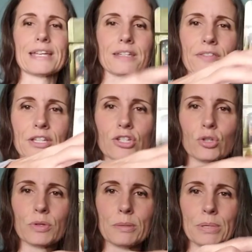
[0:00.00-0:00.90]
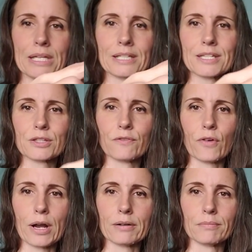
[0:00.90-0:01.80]
has nothing to do with the beings in the
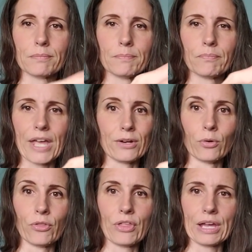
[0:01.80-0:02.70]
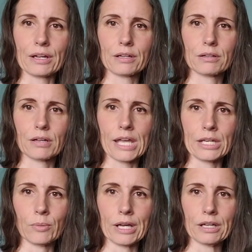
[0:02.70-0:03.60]
front i don't think
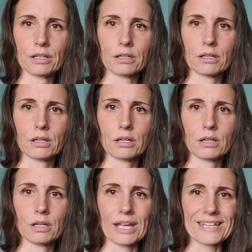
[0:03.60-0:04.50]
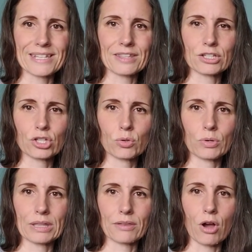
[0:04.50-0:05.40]
anyway it has nothing to do
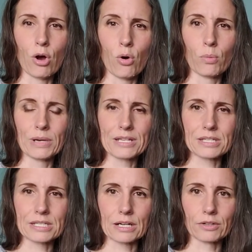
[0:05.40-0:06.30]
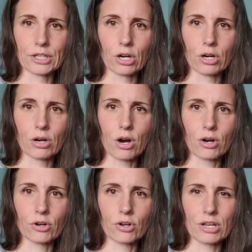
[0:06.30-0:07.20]
with home necessarily or
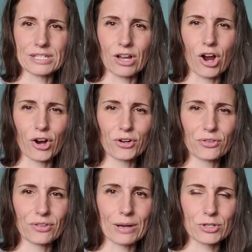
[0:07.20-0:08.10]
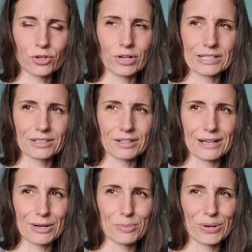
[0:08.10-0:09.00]
heart. Is it hearth? I was corrected on
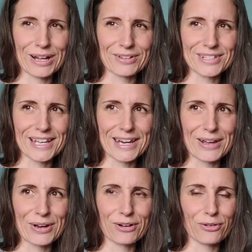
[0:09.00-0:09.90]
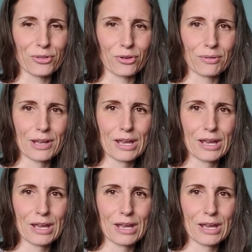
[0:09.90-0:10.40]
how to pronounce that, and now I don't know the